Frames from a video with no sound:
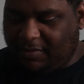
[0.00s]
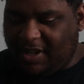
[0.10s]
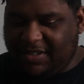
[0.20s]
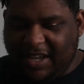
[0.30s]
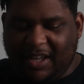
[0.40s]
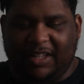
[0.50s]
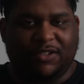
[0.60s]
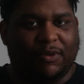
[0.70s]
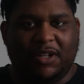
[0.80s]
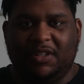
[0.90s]
So yeah, like
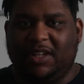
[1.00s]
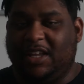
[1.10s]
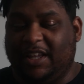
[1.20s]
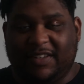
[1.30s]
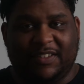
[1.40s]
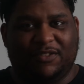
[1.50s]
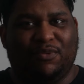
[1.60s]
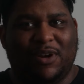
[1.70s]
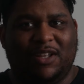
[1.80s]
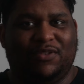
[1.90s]
2020,
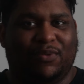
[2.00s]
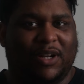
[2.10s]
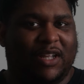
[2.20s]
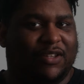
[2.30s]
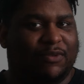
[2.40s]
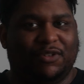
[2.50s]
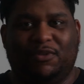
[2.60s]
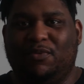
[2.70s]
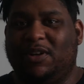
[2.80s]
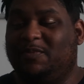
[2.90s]

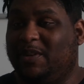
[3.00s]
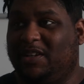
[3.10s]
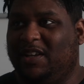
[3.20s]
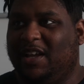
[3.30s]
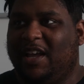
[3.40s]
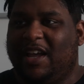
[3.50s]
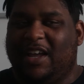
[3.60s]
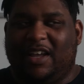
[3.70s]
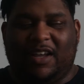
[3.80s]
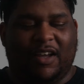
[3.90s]
2021 has been,
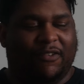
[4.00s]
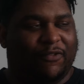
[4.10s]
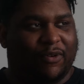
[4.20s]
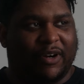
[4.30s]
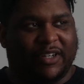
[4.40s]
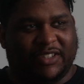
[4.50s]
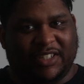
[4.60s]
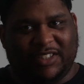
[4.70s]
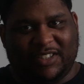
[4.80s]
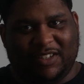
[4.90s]
for
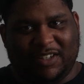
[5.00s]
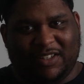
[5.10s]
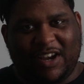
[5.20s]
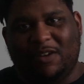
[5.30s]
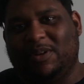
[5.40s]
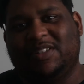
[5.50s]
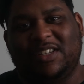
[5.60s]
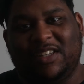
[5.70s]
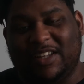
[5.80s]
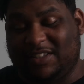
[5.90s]
as terrible
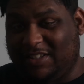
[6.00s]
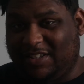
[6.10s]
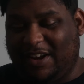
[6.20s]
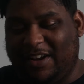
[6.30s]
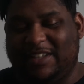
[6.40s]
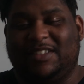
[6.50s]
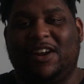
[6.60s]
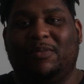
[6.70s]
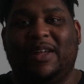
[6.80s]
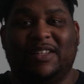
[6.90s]
as
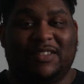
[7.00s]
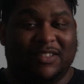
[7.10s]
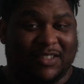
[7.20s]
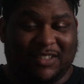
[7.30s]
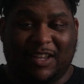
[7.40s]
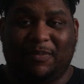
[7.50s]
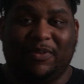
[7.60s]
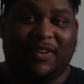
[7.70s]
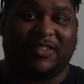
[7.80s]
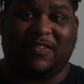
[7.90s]
terrible as these couple of
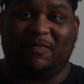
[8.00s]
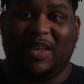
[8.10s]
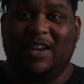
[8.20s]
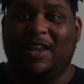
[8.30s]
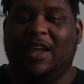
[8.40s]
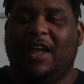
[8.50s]
years have been.